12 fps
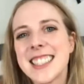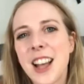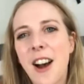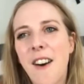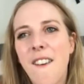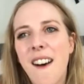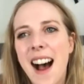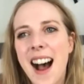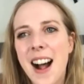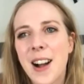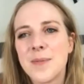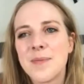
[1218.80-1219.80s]
So
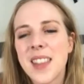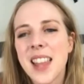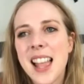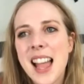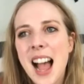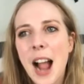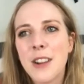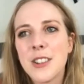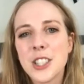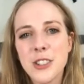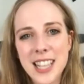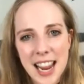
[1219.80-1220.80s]
I was
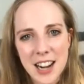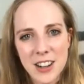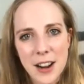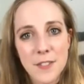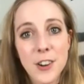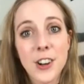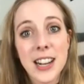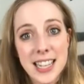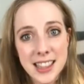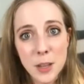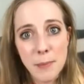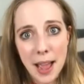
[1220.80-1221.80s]
shooting air rifle
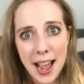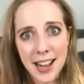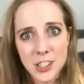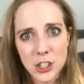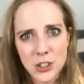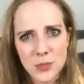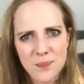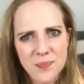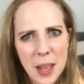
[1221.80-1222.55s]
in the match,